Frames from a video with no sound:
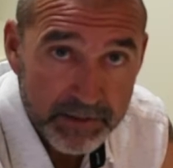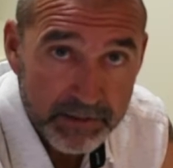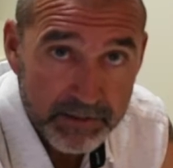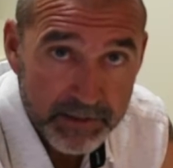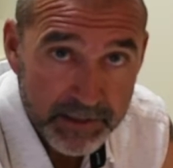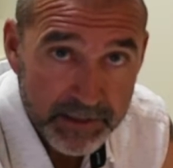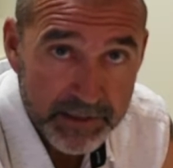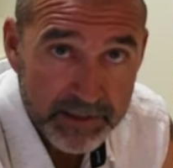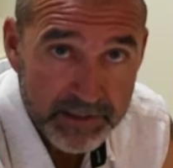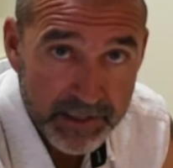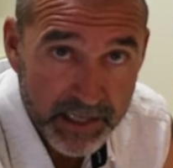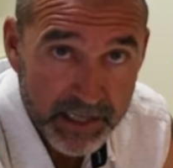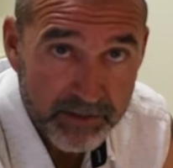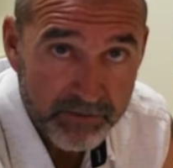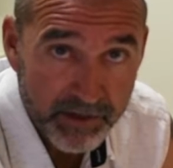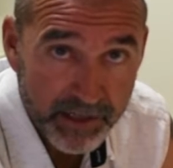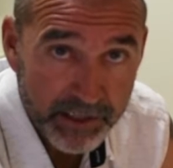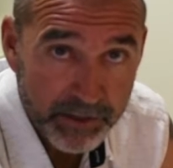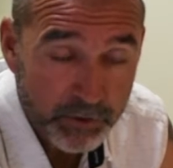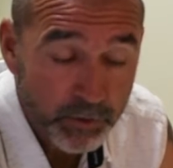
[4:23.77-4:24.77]
things out of
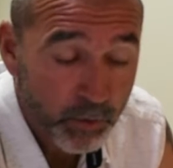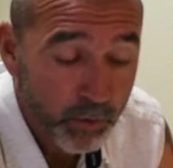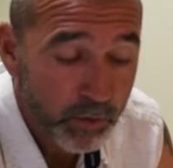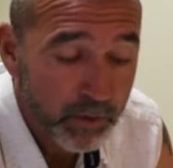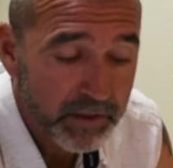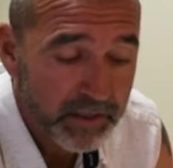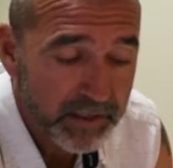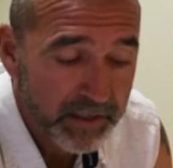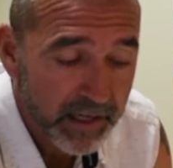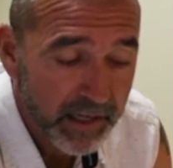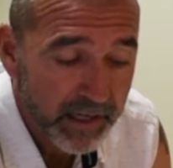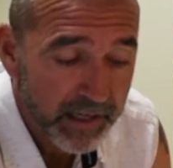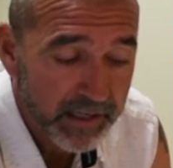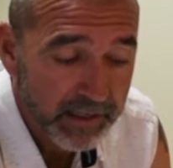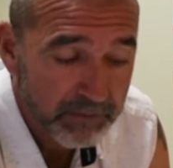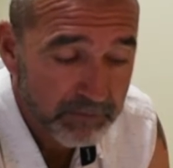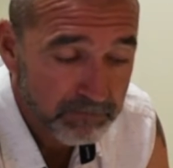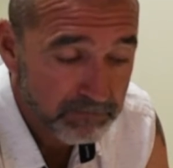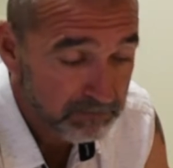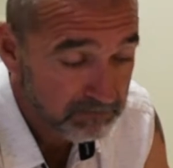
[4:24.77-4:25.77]
einkorn and
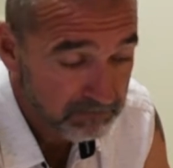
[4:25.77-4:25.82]
I